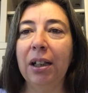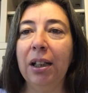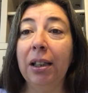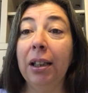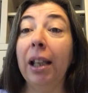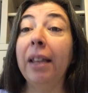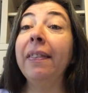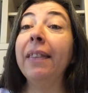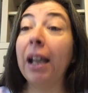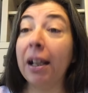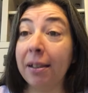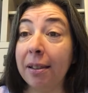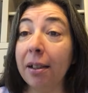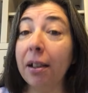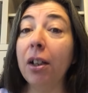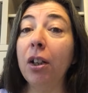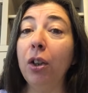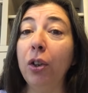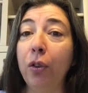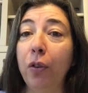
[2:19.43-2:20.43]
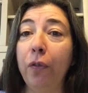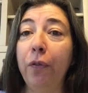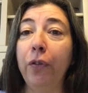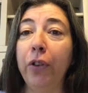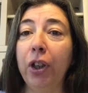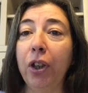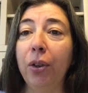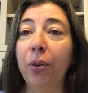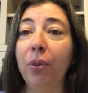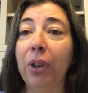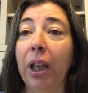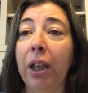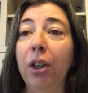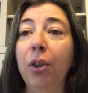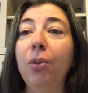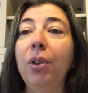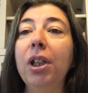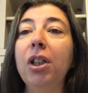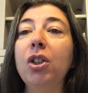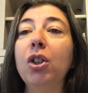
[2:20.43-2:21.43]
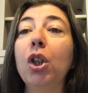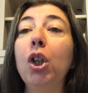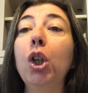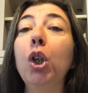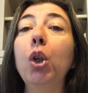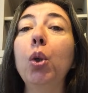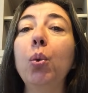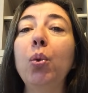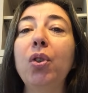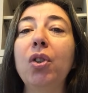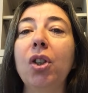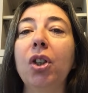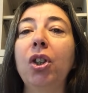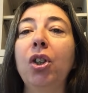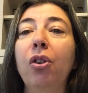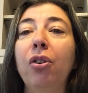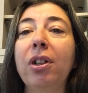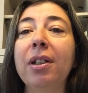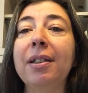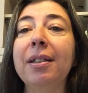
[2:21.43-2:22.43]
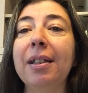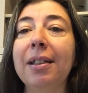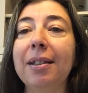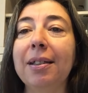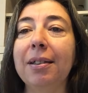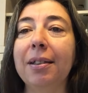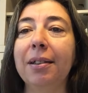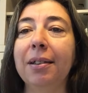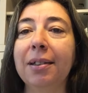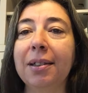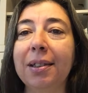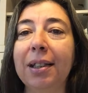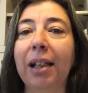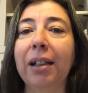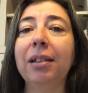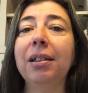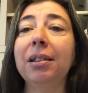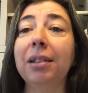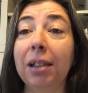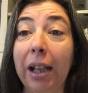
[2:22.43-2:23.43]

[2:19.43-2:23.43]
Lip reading: then that's a clue for you that you need to loosen your insistence that